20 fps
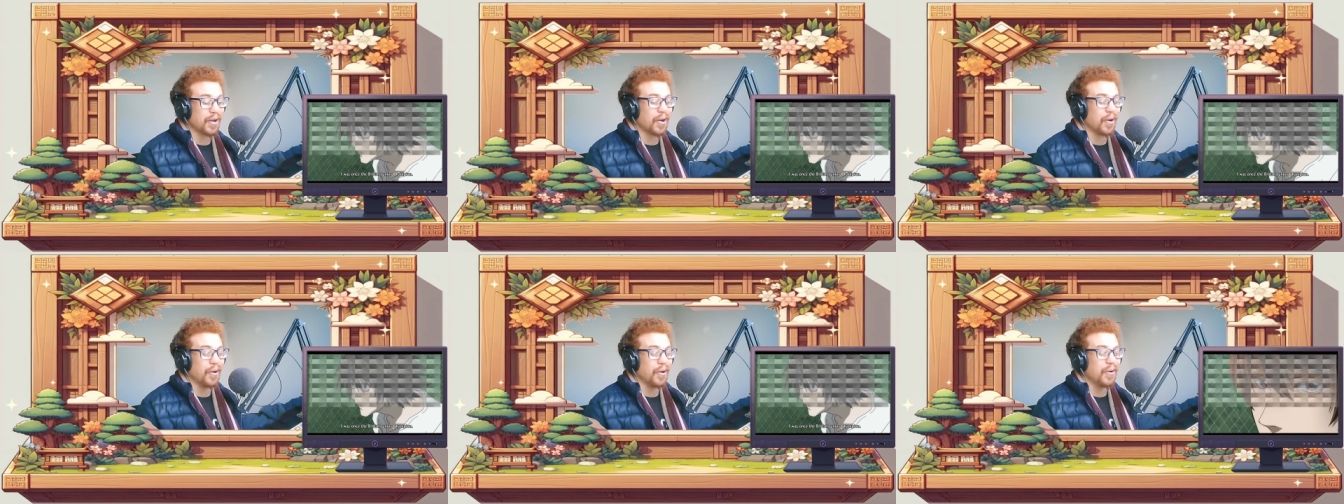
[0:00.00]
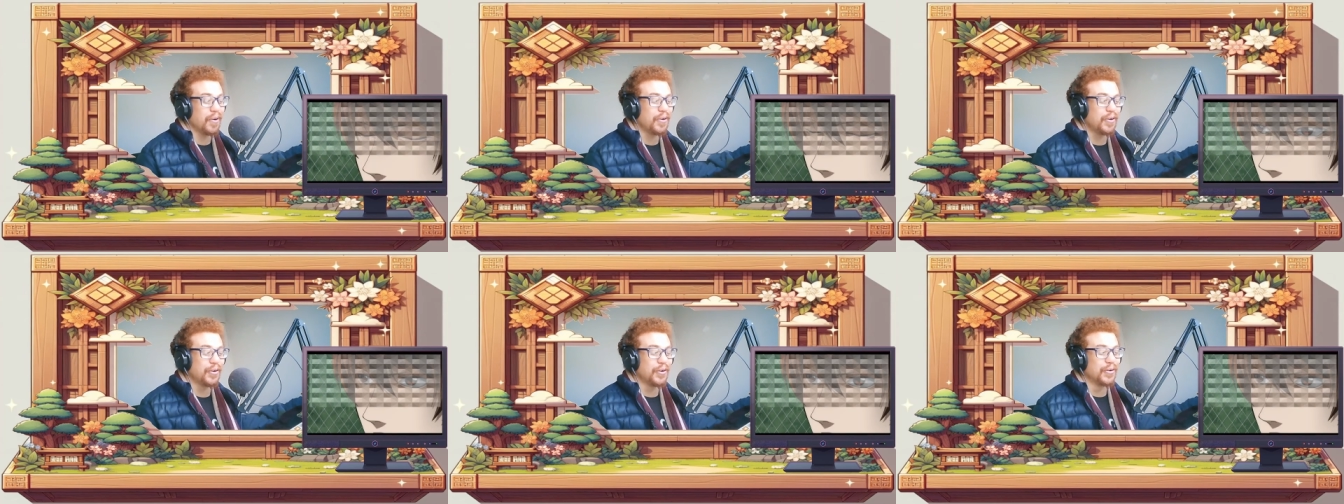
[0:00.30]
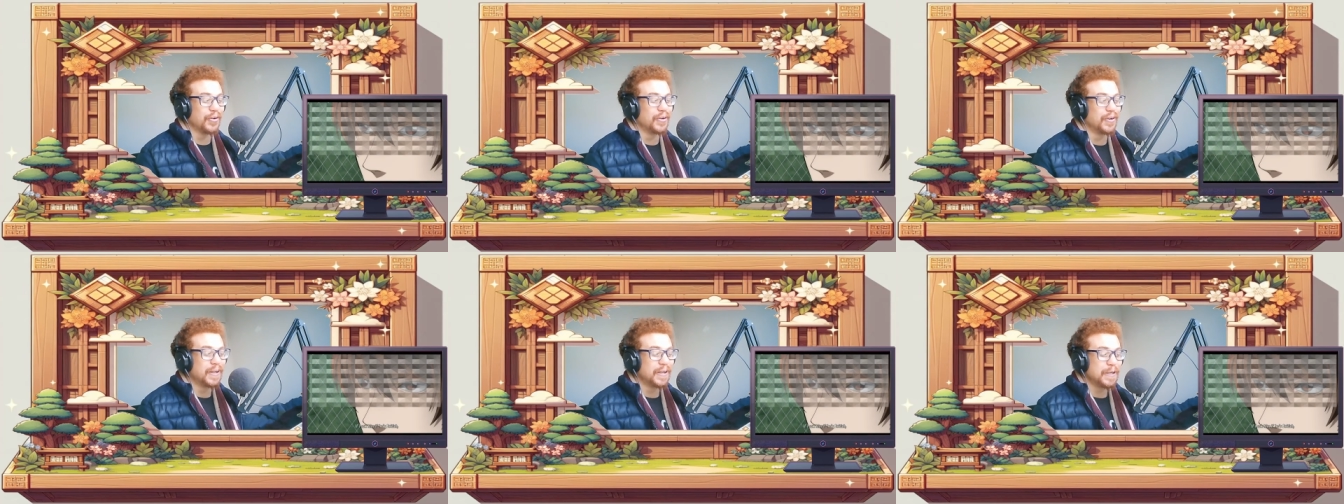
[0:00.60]

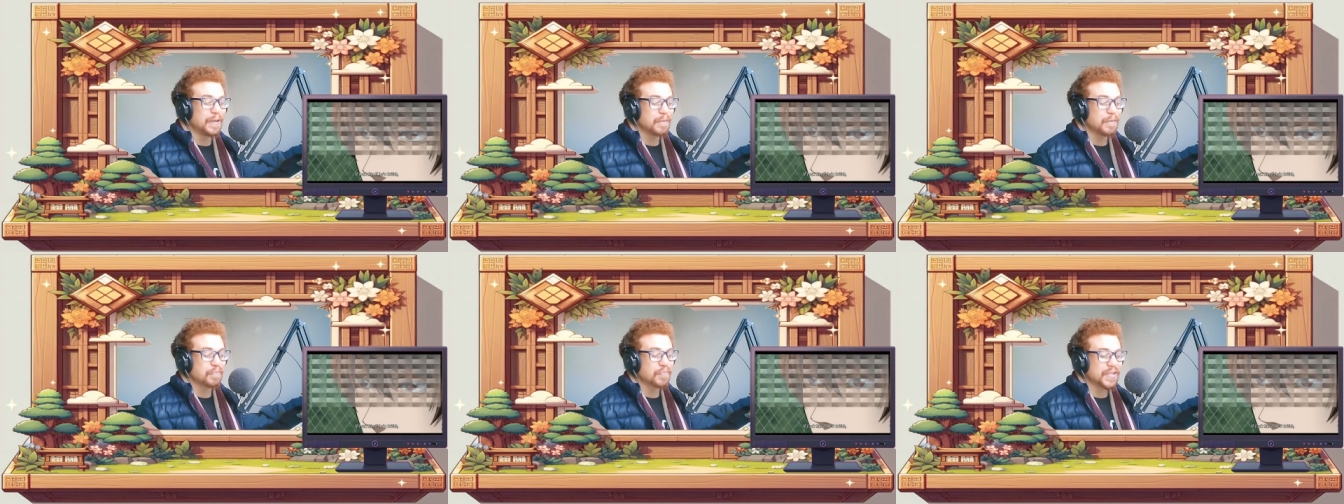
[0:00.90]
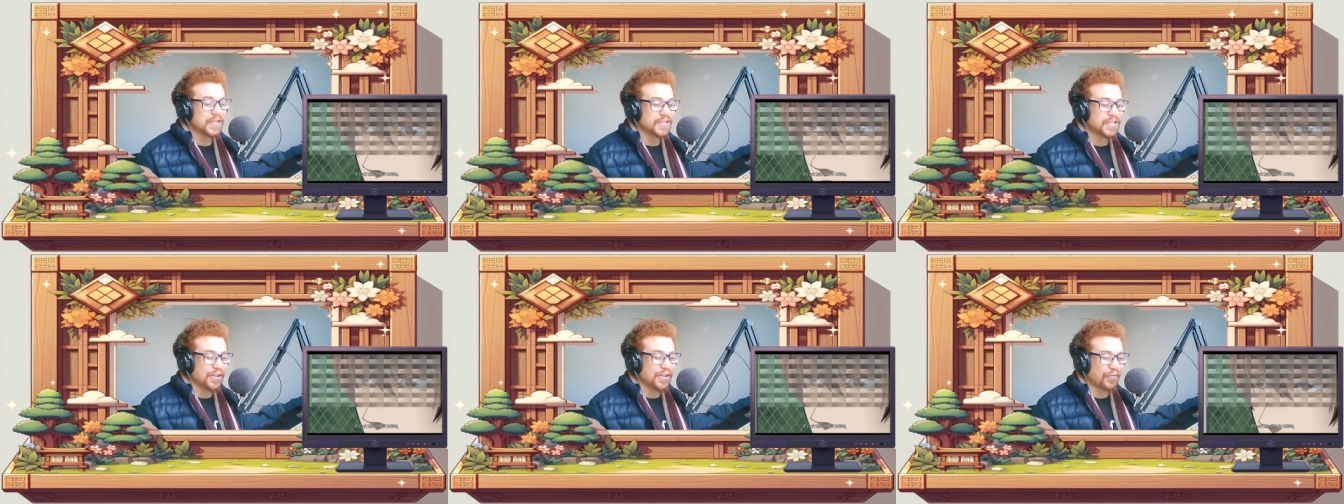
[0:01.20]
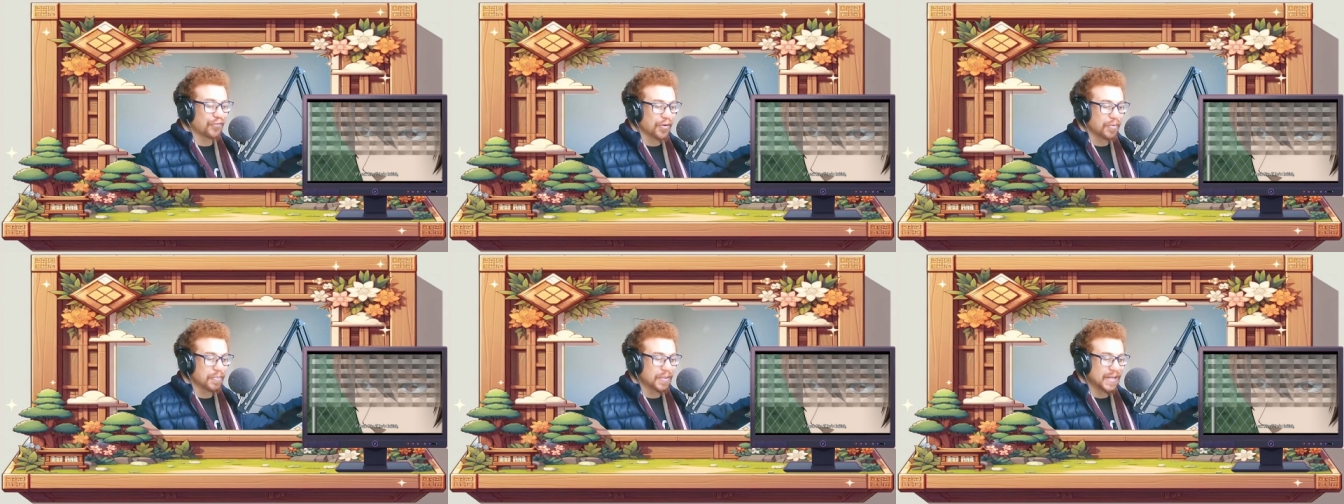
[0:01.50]
Oh, is he
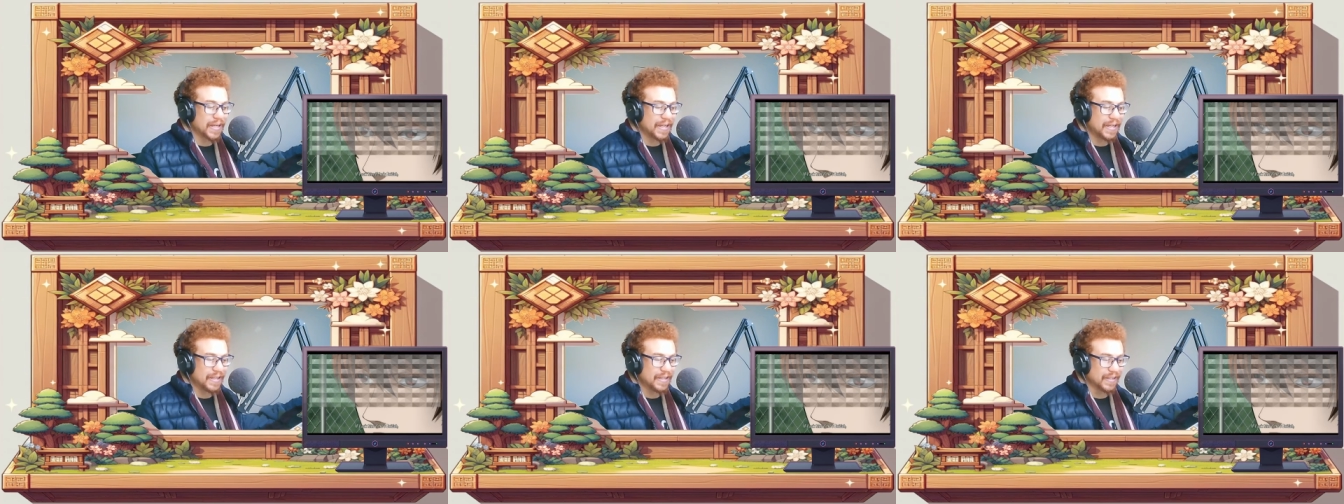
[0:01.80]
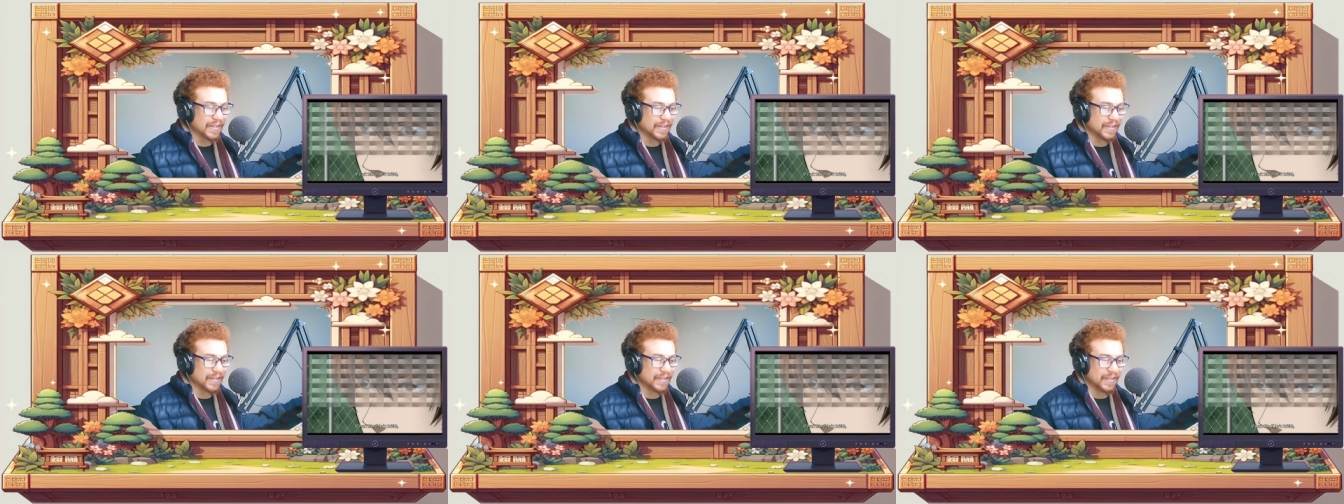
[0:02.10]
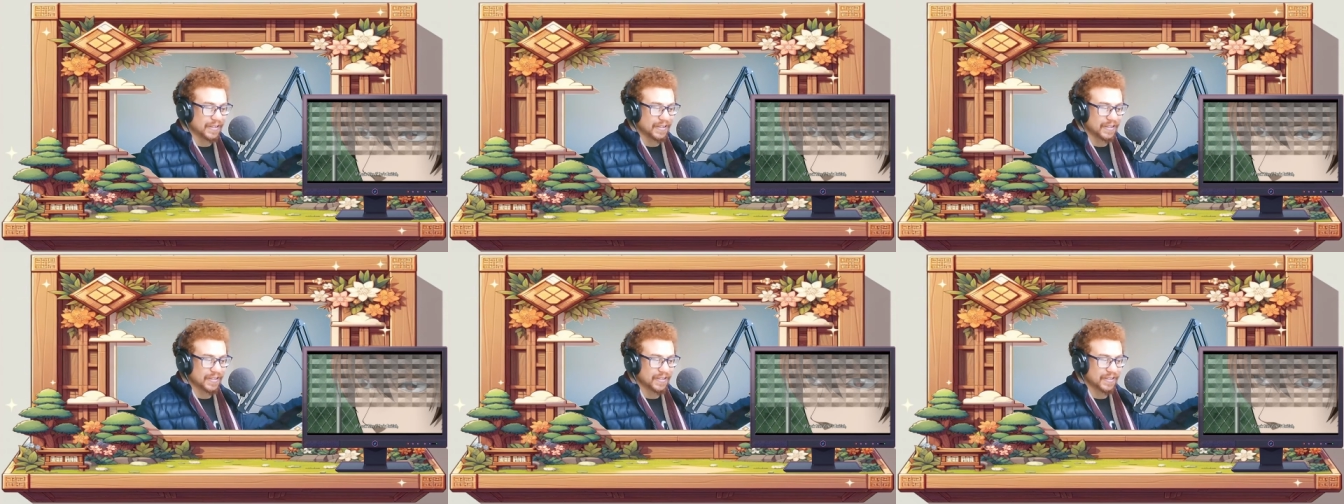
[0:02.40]
from
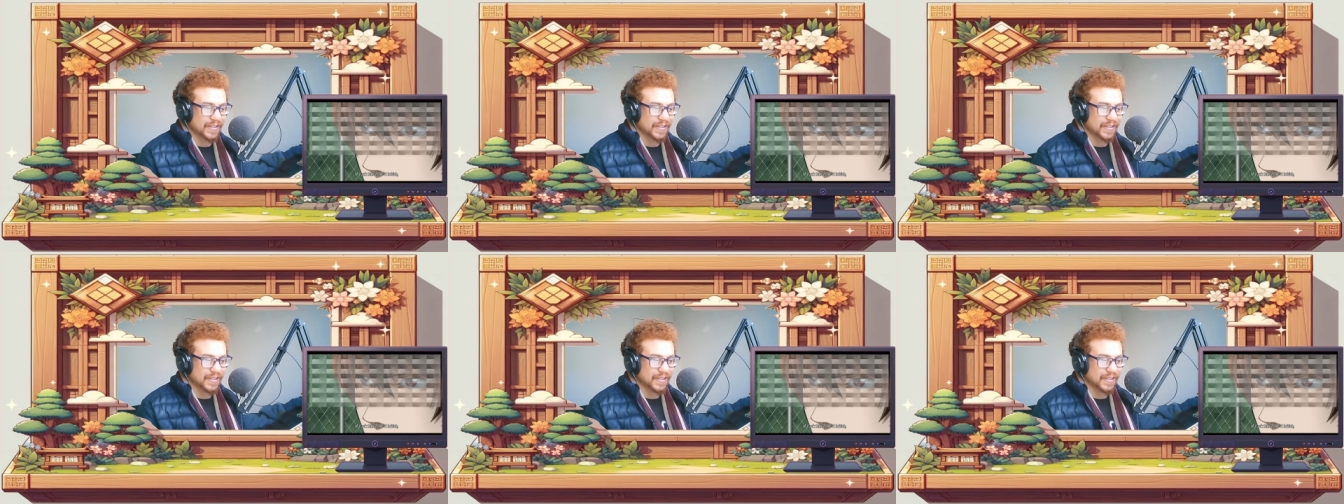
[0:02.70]
England?